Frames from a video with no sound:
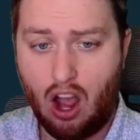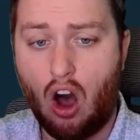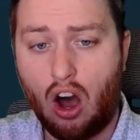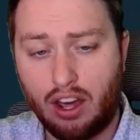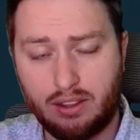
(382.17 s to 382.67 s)

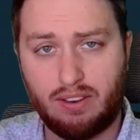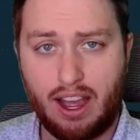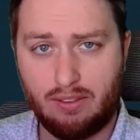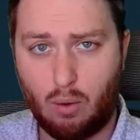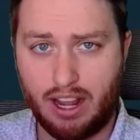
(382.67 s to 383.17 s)
on the
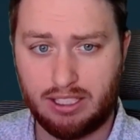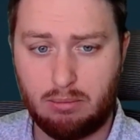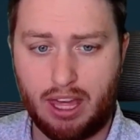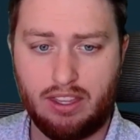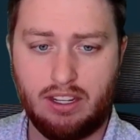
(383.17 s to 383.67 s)
five whys
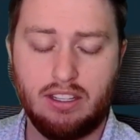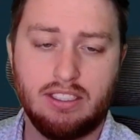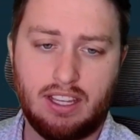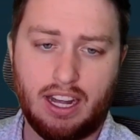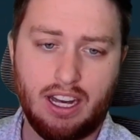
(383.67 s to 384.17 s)
method,
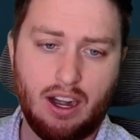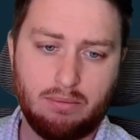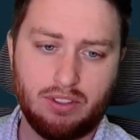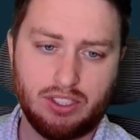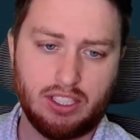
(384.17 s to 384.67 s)
setting it up
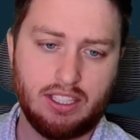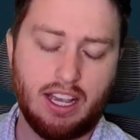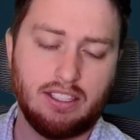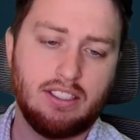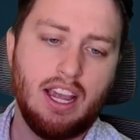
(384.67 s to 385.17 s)
for success,